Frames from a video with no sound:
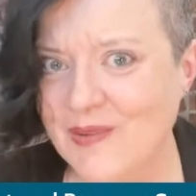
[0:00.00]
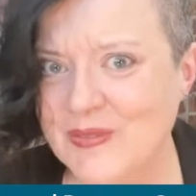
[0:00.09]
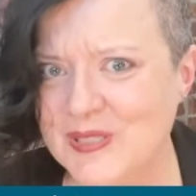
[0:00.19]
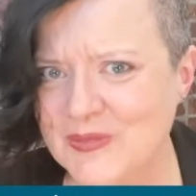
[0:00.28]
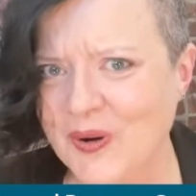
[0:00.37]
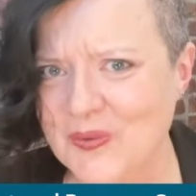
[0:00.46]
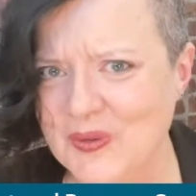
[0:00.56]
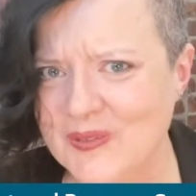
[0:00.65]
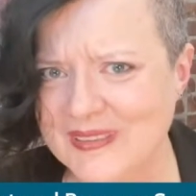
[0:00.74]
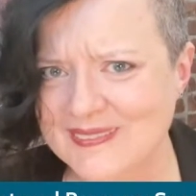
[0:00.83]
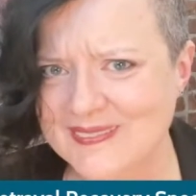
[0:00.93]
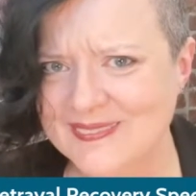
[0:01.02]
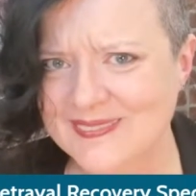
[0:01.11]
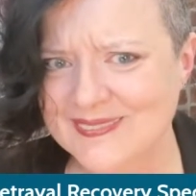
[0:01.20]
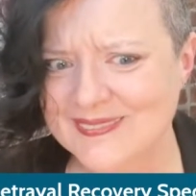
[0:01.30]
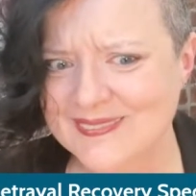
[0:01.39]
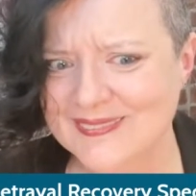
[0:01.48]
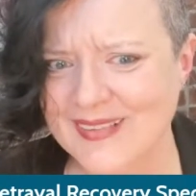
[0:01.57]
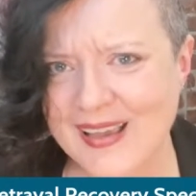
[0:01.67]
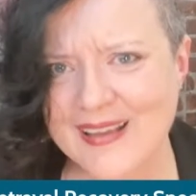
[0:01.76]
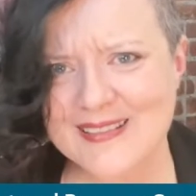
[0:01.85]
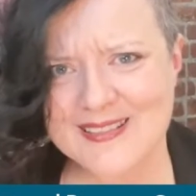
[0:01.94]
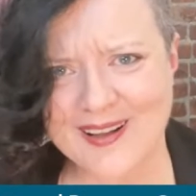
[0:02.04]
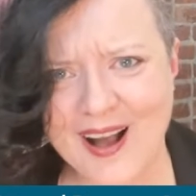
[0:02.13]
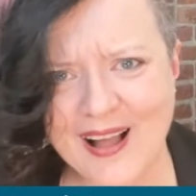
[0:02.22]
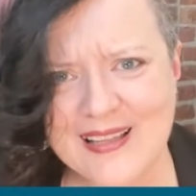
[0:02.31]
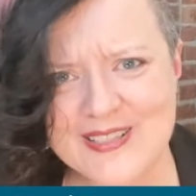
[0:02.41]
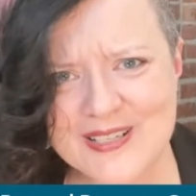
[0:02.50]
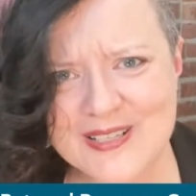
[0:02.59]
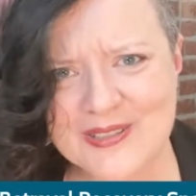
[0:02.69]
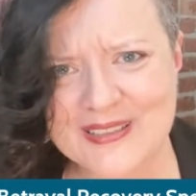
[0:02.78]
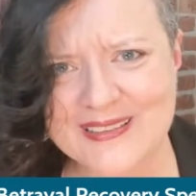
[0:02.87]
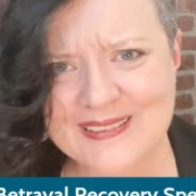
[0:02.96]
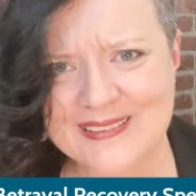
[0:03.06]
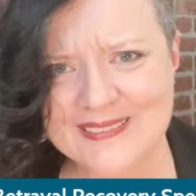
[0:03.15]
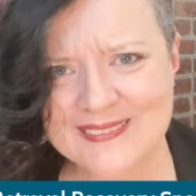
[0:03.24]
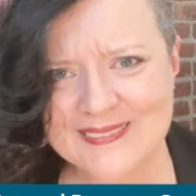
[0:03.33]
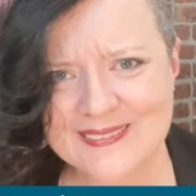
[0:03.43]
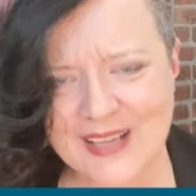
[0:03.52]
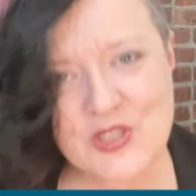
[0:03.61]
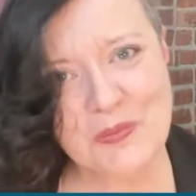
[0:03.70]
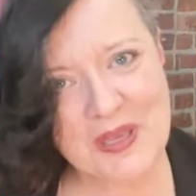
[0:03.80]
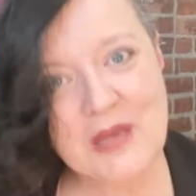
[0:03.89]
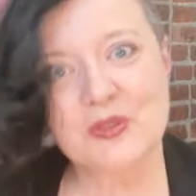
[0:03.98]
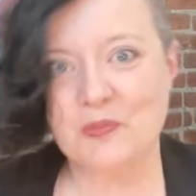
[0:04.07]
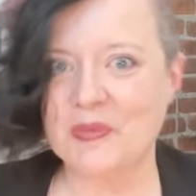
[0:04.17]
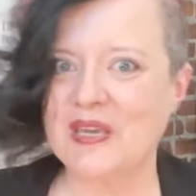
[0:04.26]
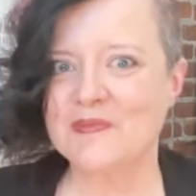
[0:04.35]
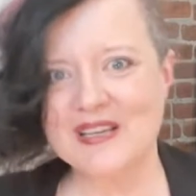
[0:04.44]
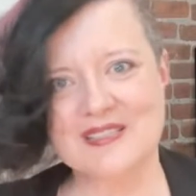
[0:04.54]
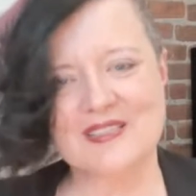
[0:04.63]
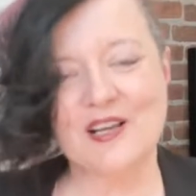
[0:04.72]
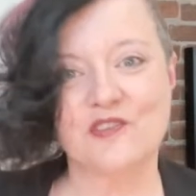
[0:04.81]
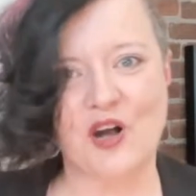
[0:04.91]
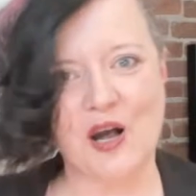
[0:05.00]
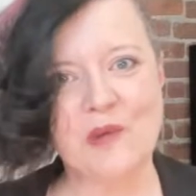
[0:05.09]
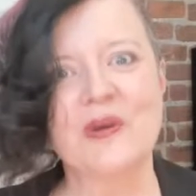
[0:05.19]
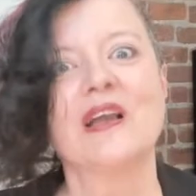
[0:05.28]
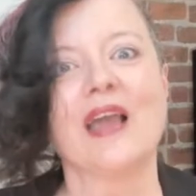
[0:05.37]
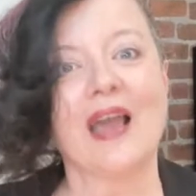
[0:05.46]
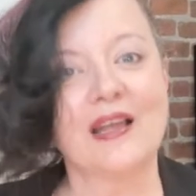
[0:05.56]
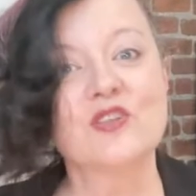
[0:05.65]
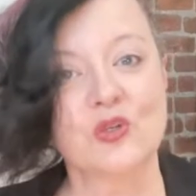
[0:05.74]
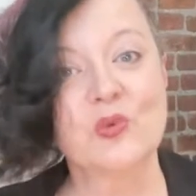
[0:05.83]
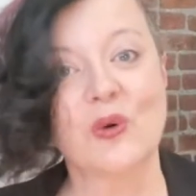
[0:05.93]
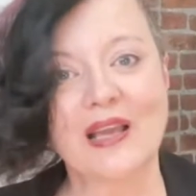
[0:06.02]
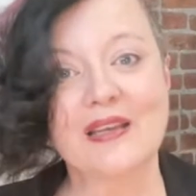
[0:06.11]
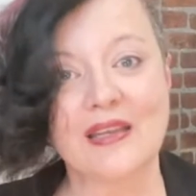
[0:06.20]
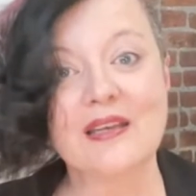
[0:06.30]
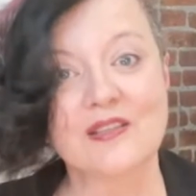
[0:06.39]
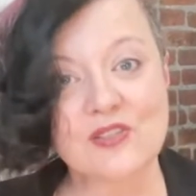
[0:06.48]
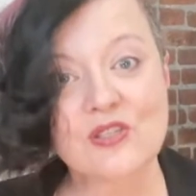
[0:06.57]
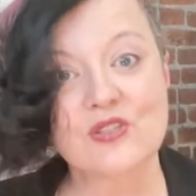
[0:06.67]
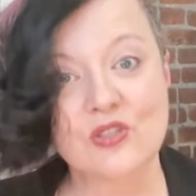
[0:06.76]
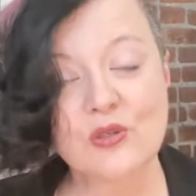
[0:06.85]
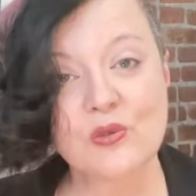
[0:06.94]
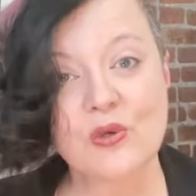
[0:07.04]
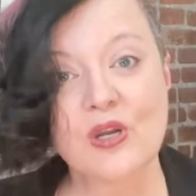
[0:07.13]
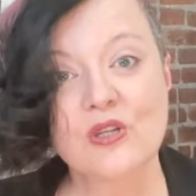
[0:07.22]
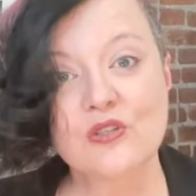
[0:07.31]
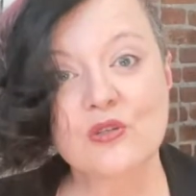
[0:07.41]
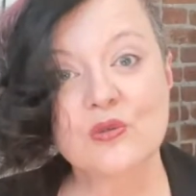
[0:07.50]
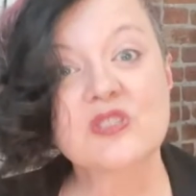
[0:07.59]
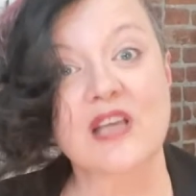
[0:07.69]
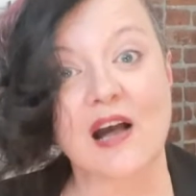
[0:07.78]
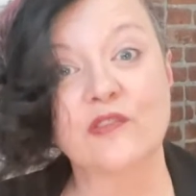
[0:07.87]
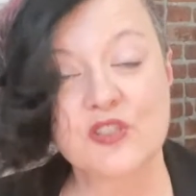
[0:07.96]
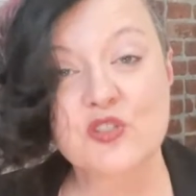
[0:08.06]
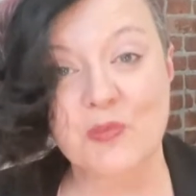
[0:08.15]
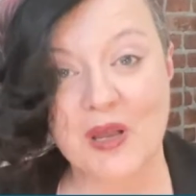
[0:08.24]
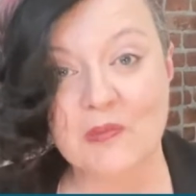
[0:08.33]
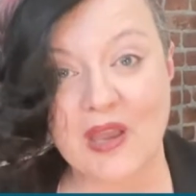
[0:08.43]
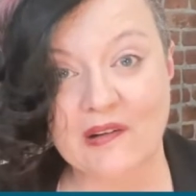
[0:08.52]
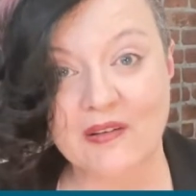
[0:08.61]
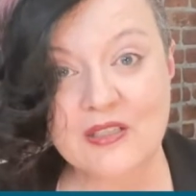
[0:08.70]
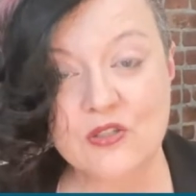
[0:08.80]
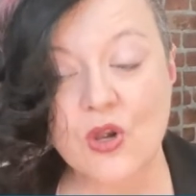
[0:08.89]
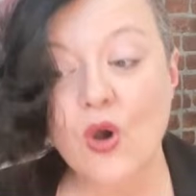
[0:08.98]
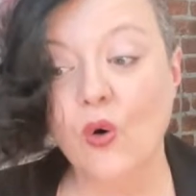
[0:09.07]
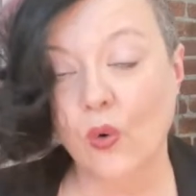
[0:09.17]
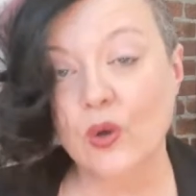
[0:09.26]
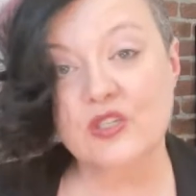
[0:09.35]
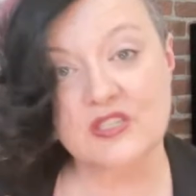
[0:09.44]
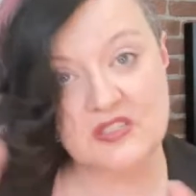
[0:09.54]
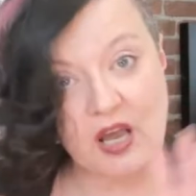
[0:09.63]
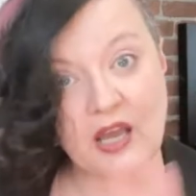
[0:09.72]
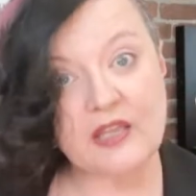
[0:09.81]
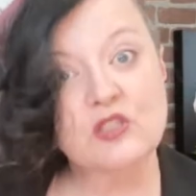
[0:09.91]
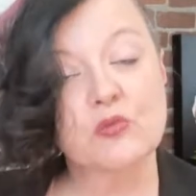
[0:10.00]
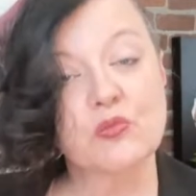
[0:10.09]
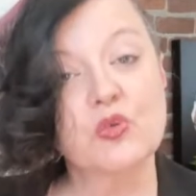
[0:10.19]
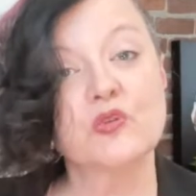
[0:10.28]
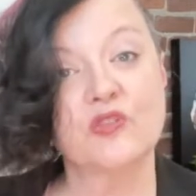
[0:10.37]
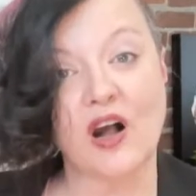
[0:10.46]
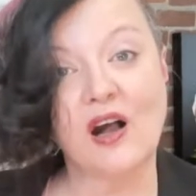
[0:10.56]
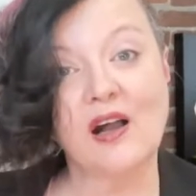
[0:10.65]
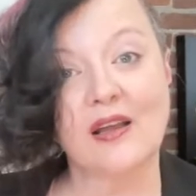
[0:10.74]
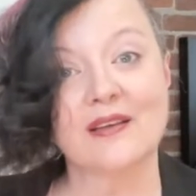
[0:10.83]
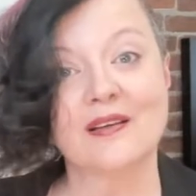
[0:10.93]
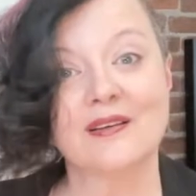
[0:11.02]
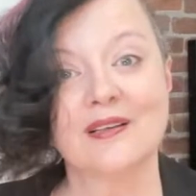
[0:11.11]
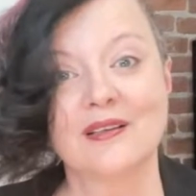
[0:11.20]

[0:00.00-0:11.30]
I'm a smart woman, I had a psychology degree. I should be able to pick myself up and do what I needed to do to salvage my marriage or decide to move on.